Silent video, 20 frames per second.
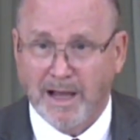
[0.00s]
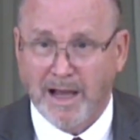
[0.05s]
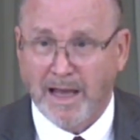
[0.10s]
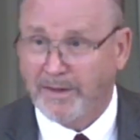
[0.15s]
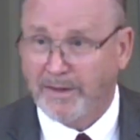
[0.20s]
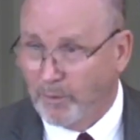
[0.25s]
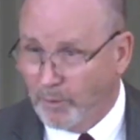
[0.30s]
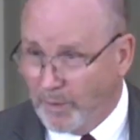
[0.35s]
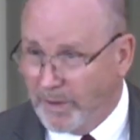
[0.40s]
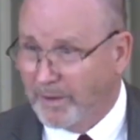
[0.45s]

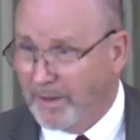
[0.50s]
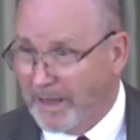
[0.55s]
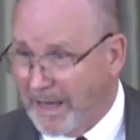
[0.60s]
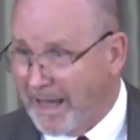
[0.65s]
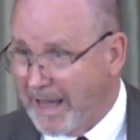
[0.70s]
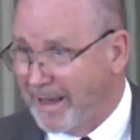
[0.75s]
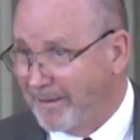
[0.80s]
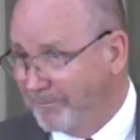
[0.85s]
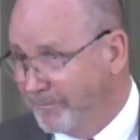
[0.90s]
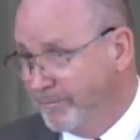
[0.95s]
And then we'll
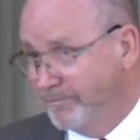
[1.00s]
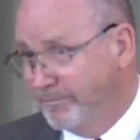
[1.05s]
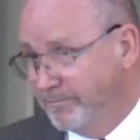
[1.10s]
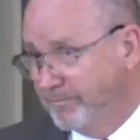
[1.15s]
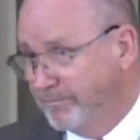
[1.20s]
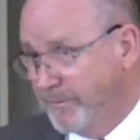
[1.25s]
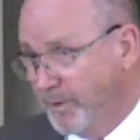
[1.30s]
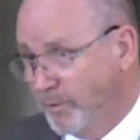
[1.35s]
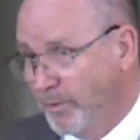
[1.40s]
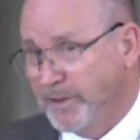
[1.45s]
have
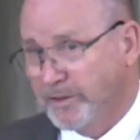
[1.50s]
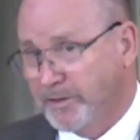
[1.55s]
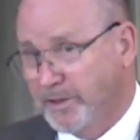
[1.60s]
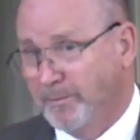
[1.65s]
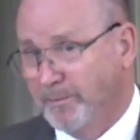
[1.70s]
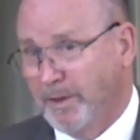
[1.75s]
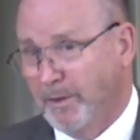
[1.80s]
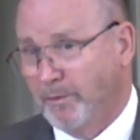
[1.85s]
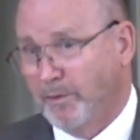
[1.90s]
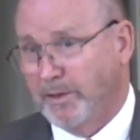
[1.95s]
the
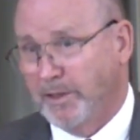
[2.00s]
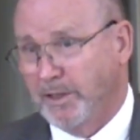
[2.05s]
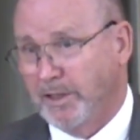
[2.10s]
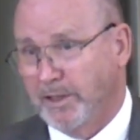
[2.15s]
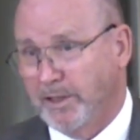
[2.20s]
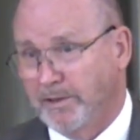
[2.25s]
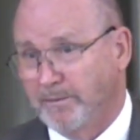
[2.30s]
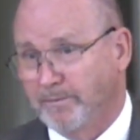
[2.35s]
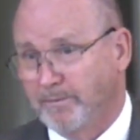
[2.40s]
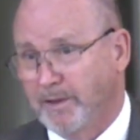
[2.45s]
wisdom that we
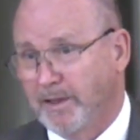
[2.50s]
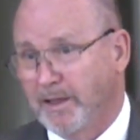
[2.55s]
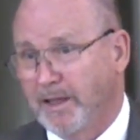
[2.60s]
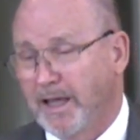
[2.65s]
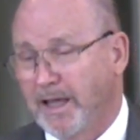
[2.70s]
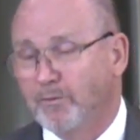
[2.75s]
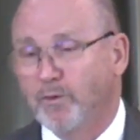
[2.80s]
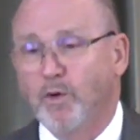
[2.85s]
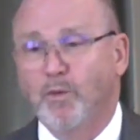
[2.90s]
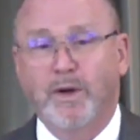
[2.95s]
need.
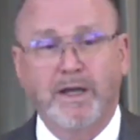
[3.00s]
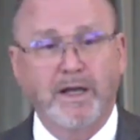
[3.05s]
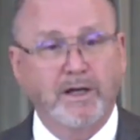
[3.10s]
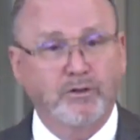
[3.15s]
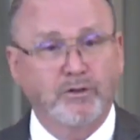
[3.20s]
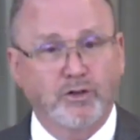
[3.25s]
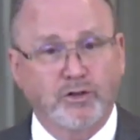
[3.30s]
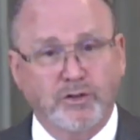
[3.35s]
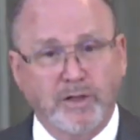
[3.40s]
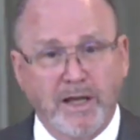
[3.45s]
And when we
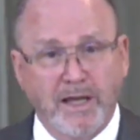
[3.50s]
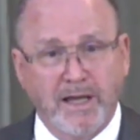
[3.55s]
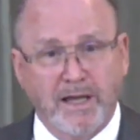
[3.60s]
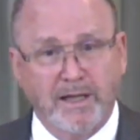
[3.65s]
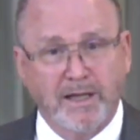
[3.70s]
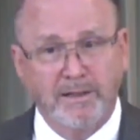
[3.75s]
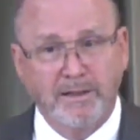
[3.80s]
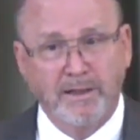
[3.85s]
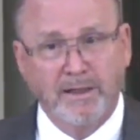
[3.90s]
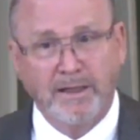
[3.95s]

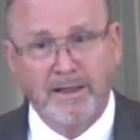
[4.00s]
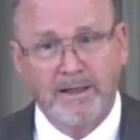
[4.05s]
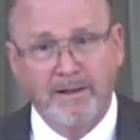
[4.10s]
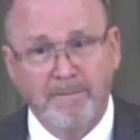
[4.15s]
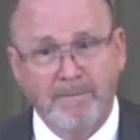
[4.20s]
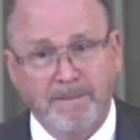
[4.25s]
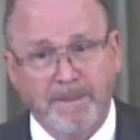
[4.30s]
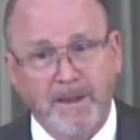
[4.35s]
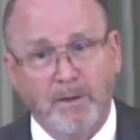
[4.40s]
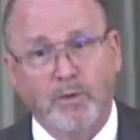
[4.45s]
understand
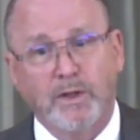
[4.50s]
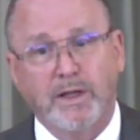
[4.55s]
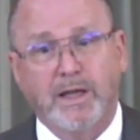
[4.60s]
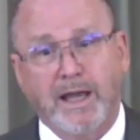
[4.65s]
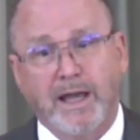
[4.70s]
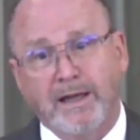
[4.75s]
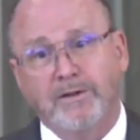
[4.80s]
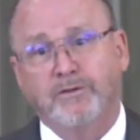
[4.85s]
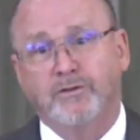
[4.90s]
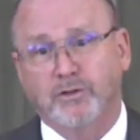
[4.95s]
that we
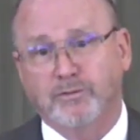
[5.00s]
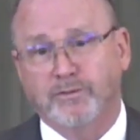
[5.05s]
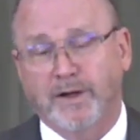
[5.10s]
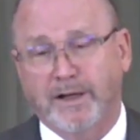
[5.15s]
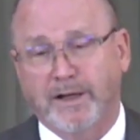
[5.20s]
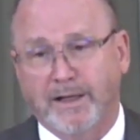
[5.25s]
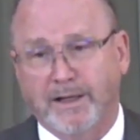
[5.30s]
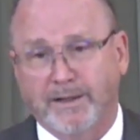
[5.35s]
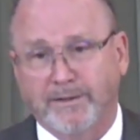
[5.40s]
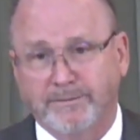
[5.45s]
can
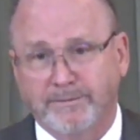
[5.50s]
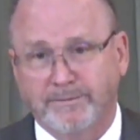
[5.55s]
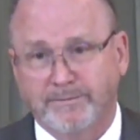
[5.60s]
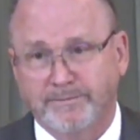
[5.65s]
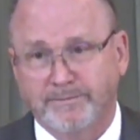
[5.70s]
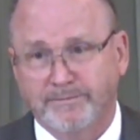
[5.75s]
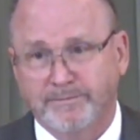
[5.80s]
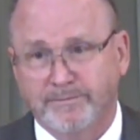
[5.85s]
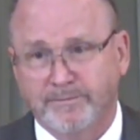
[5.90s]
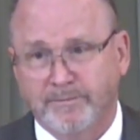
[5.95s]
survive,
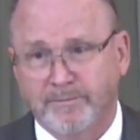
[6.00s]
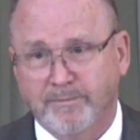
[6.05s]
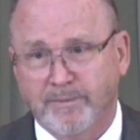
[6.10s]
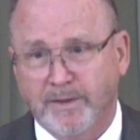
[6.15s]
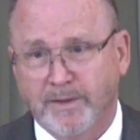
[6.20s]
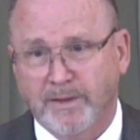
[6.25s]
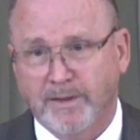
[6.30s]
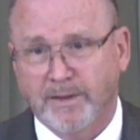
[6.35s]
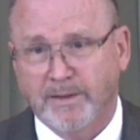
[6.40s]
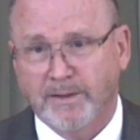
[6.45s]

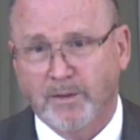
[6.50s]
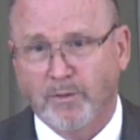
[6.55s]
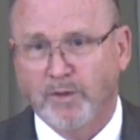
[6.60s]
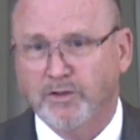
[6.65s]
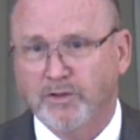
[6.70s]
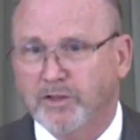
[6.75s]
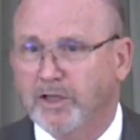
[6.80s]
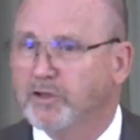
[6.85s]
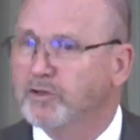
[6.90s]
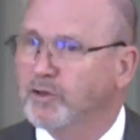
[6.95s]
and we
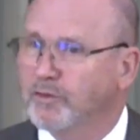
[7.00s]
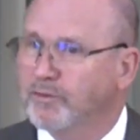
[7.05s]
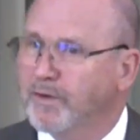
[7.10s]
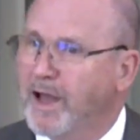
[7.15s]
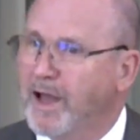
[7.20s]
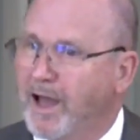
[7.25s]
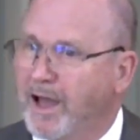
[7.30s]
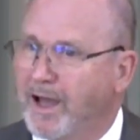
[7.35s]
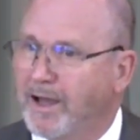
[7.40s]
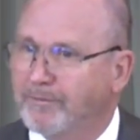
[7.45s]
say
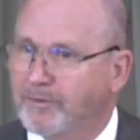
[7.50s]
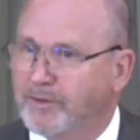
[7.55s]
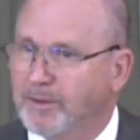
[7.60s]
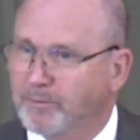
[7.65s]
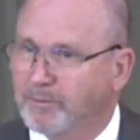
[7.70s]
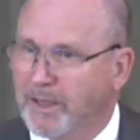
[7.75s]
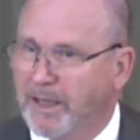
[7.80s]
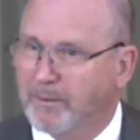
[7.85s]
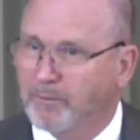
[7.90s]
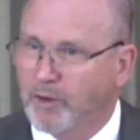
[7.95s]
survive,
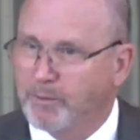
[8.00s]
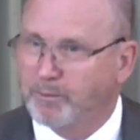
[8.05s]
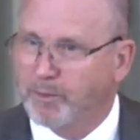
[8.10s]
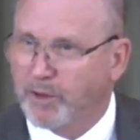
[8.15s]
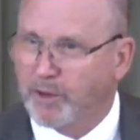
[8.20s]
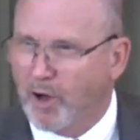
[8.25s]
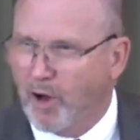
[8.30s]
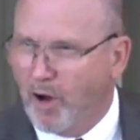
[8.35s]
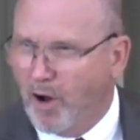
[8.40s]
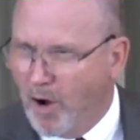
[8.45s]
sometimes we
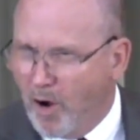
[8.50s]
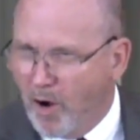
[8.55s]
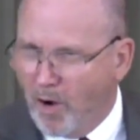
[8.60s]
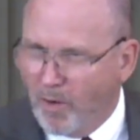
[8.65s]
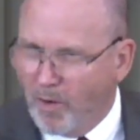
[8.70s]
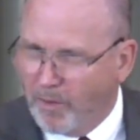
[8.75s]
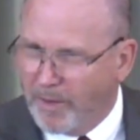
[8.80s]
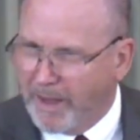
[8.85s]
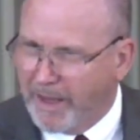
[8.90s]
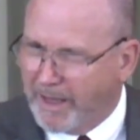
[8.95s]
put
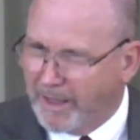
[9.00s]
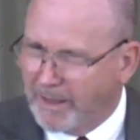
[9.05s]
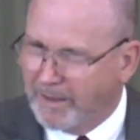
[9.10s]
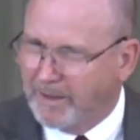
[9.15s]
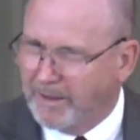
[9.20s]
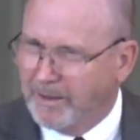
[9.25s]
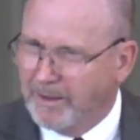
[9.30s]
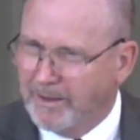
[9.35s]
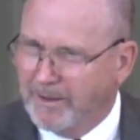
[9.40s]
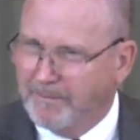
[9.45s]
all that
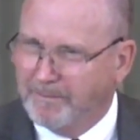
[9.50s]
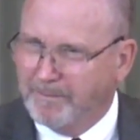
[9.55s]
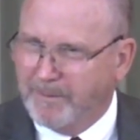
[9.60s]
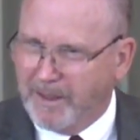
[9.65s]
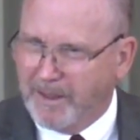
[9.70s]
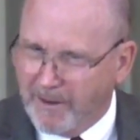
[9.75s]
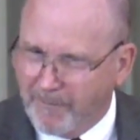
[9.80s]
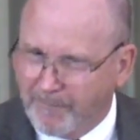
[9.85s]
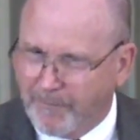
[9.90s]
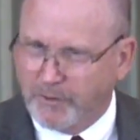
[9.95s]

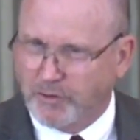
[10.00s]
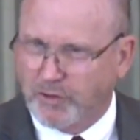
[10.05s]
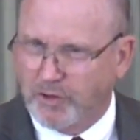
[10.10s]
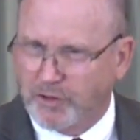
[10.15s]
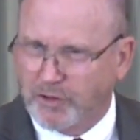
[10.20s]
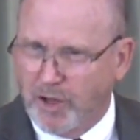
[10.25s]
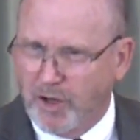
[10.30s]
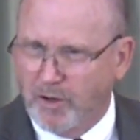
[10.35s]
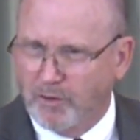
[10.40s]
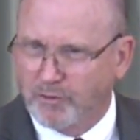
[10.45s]

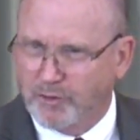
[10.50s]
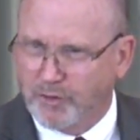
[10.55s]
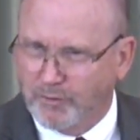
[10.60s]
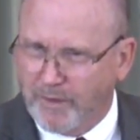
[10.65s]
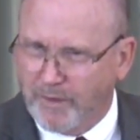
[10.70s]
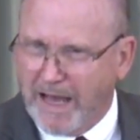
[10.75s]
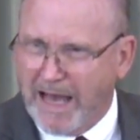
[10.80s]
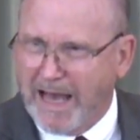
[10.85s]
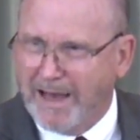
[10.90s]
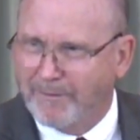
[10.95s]
emphasis on
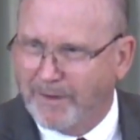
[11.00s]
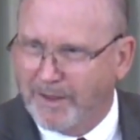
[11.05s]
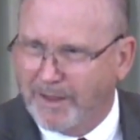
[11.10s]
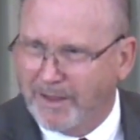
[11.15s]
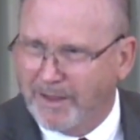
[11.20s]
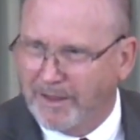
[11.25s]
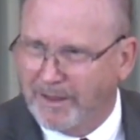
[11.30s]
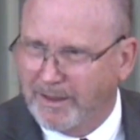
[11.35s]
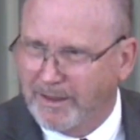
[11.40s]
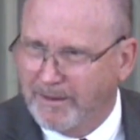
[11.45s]

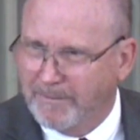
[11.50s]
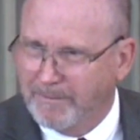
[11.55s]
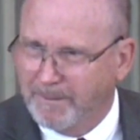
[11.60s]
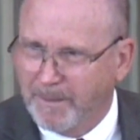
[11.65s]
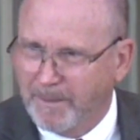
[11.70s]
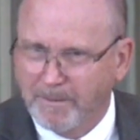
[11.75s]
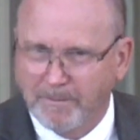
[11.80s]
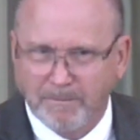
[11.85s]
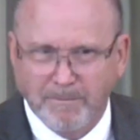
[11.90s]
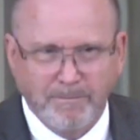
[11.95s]
surviving
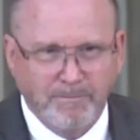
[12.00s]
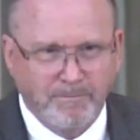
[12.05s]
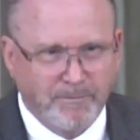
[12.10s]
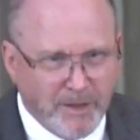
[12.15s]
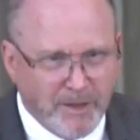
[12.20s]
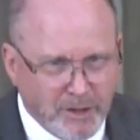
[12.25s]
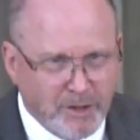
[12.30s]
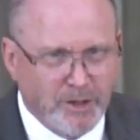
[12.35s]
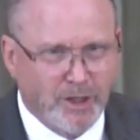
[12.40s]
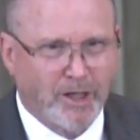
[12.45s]

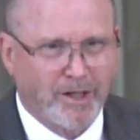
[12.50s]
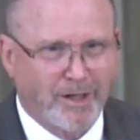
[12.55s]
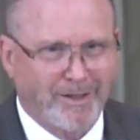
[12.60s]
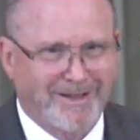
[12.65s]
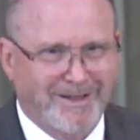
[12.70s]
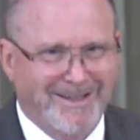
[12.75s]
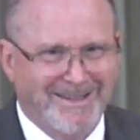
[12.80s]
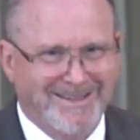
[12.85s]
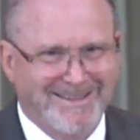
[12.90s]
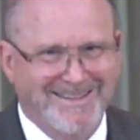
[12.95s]

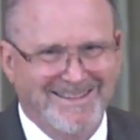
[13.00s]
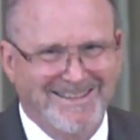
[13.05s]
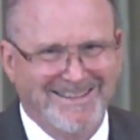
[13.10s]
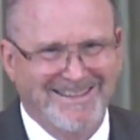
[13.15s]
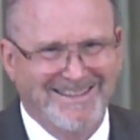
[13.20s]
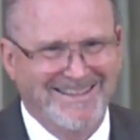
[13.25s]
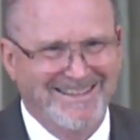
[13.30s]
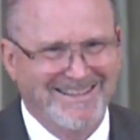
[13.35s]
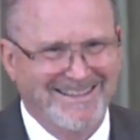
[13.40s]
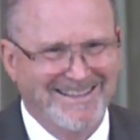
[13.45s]
physically.
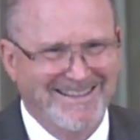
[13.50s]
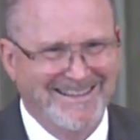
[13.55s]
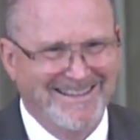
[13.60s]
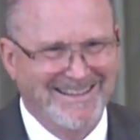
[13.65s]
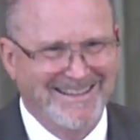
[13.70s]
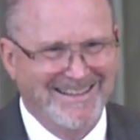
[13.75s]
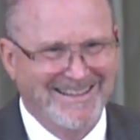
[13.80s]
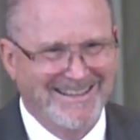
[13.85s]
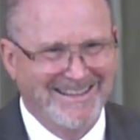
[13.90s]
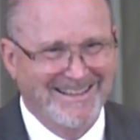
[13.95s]

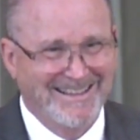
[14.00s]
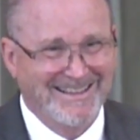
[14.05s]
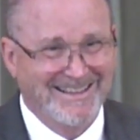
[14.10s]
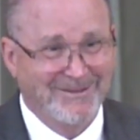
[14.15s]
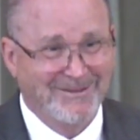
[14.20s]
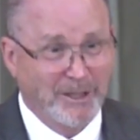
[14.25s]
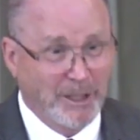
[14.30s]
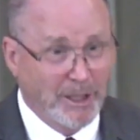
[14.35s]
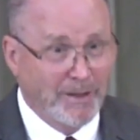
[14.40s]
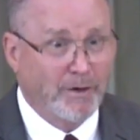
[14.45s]

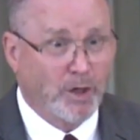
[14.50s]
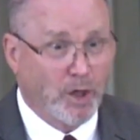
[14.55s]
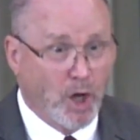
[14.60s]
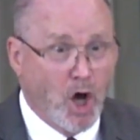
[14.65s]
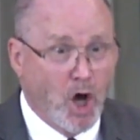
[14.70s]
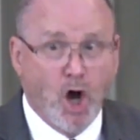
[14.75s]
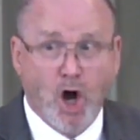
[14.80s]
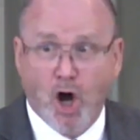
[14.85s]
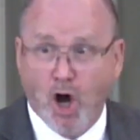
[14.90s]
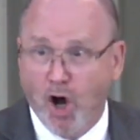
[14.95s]
We live a
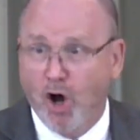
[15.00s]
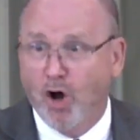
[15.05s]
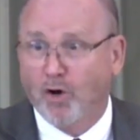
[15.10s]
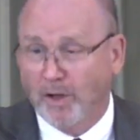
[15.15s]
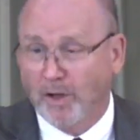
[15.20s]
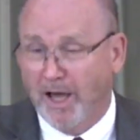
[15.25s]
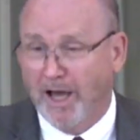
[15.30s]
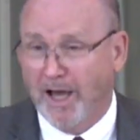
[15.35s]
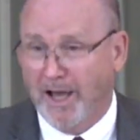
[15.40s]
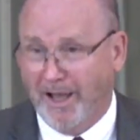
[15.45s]

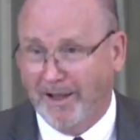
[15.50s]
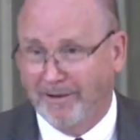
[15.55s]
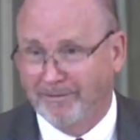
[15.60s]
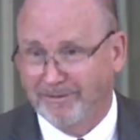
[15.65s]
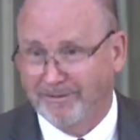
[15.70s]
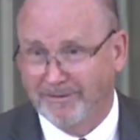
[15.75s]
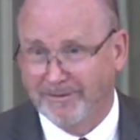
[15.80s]
long life.